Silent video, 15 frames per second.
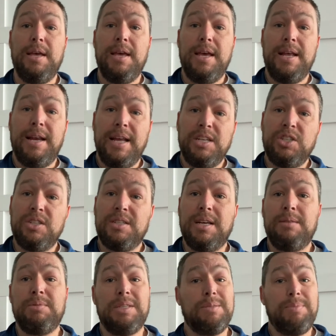In ancient
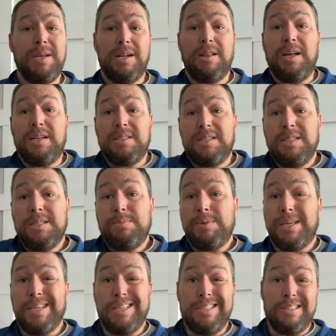times, this made a lot of sense
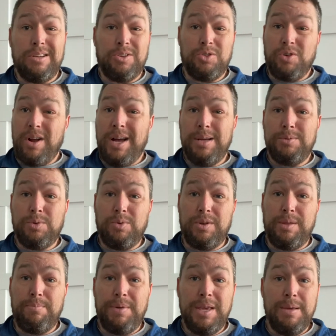because our tribes were
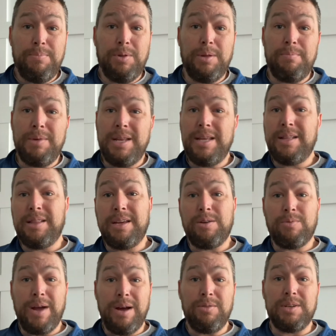the people immediately
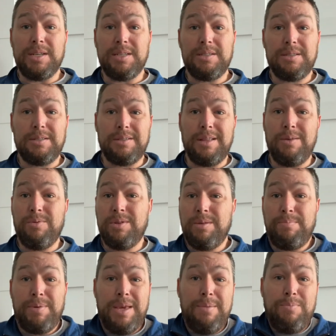around us. They were the
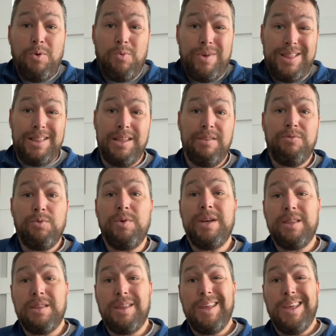people we lived
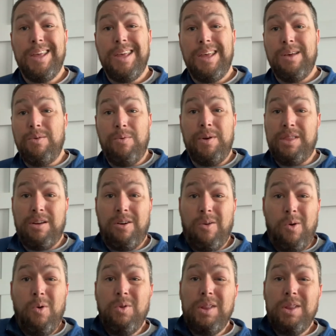with our whole